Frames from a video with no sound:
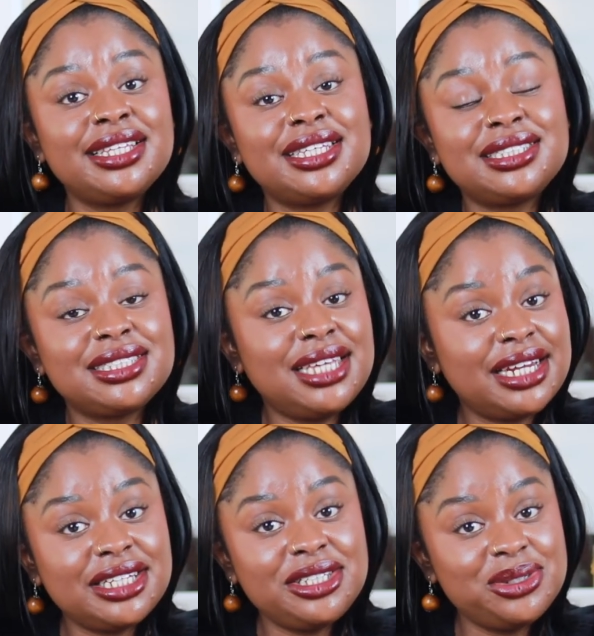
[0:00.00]
that's
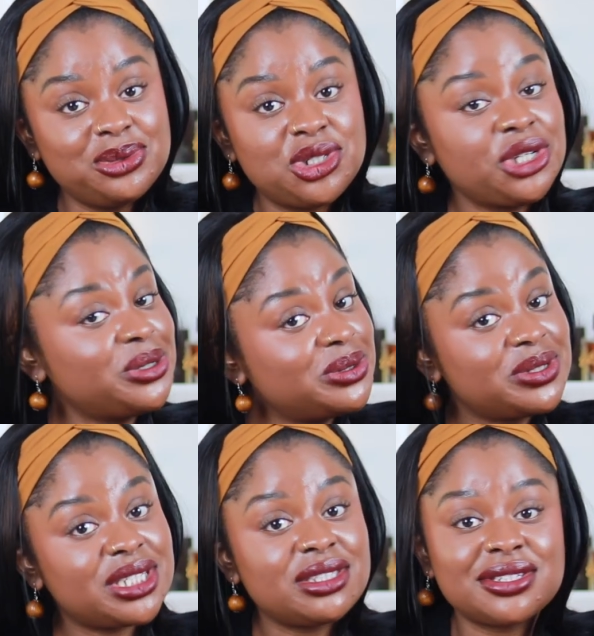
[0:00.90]
getting you
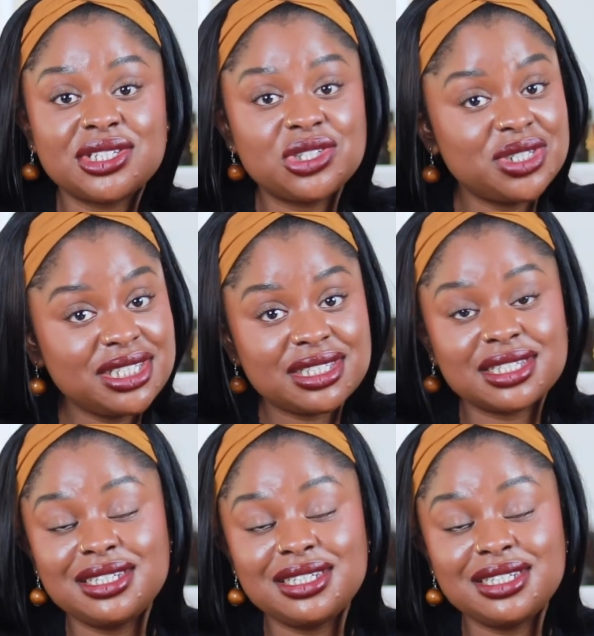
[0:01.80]
chose in the streets